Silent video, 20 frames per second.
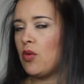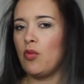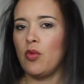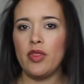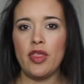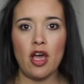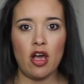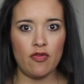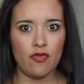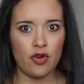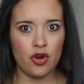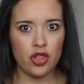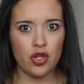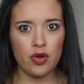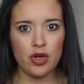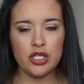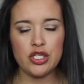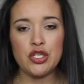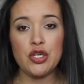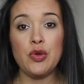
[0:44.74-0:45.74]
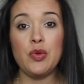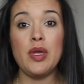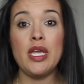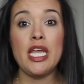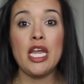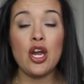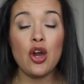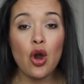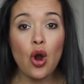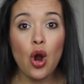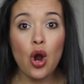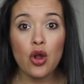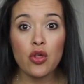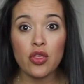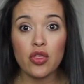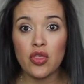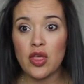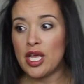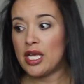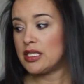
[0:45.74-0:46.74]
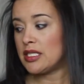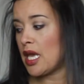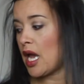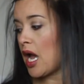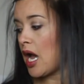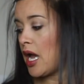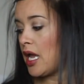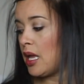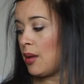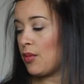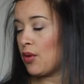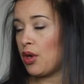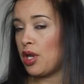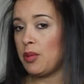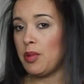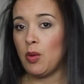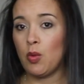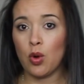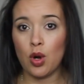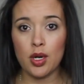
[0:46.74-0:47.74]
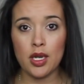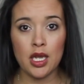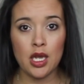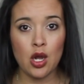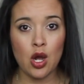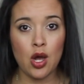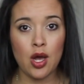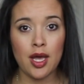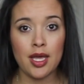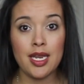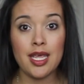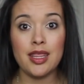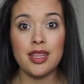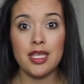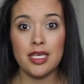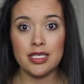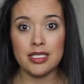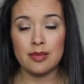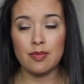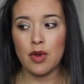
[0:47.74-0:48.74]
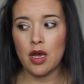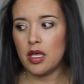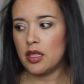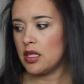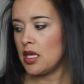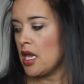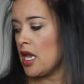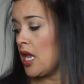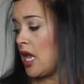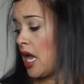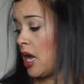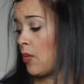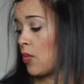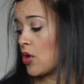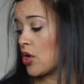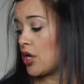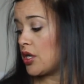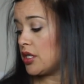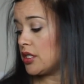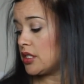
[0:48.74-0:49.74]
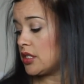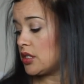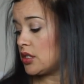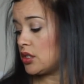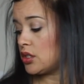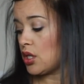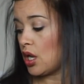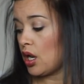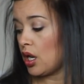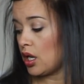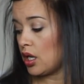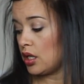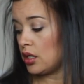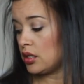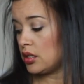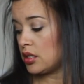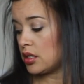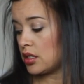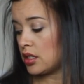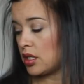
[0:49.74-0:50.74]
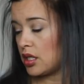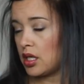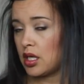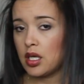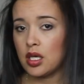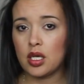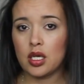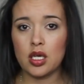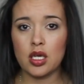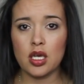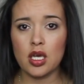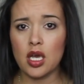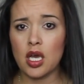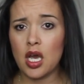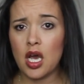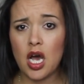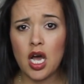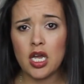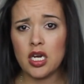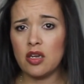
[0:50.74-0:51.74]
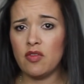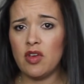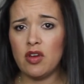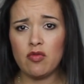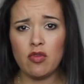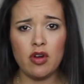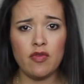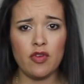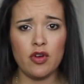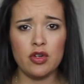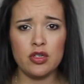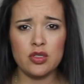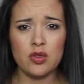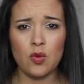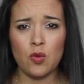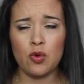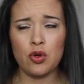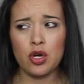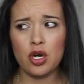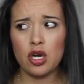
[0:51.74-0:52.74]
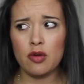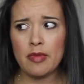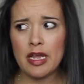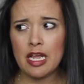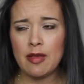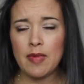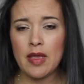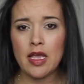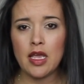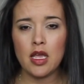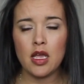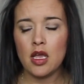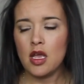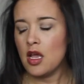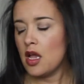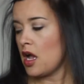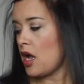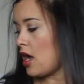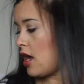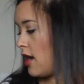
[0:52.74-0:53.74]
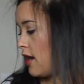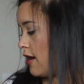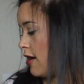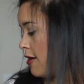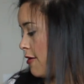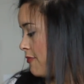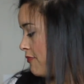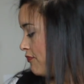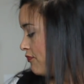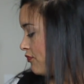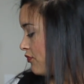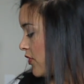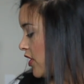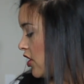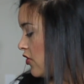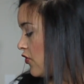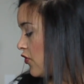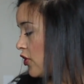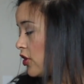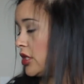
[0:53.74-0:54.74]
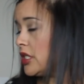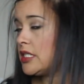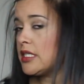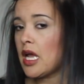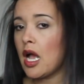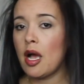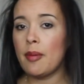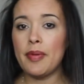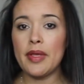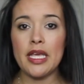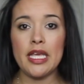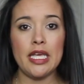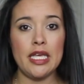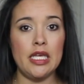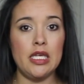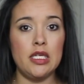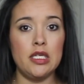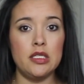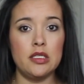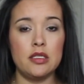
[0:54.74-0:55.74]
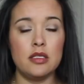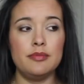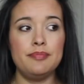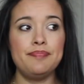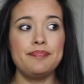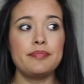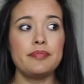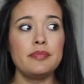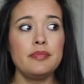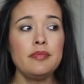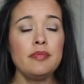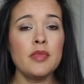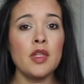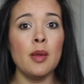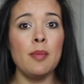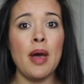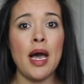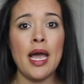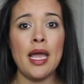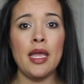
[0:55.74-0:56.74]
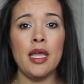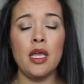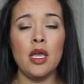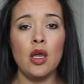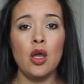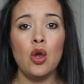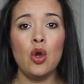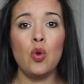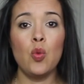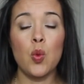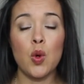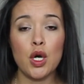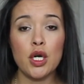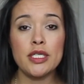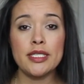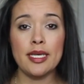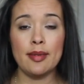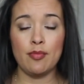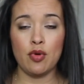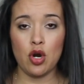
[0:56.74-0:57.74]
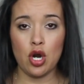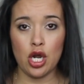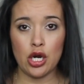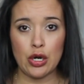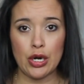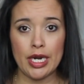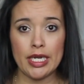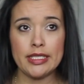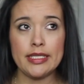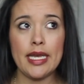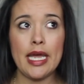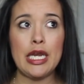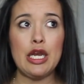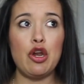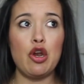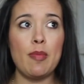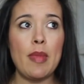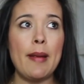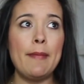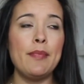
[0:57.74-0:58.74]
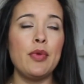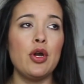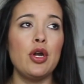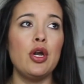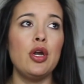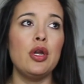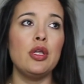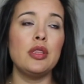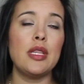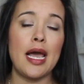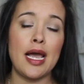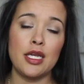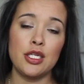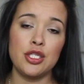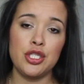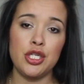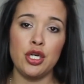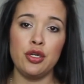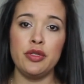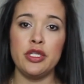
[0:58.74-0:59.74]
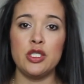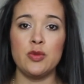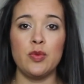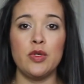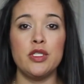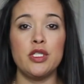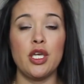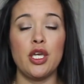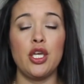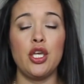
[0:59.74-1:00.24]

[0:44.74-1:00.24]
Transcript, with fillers: without further ado, here are the things that I am going to be working on this month. And we're going to start kind of in reverse order maybe. Um, first up is my works in progress. And you remember last year this was a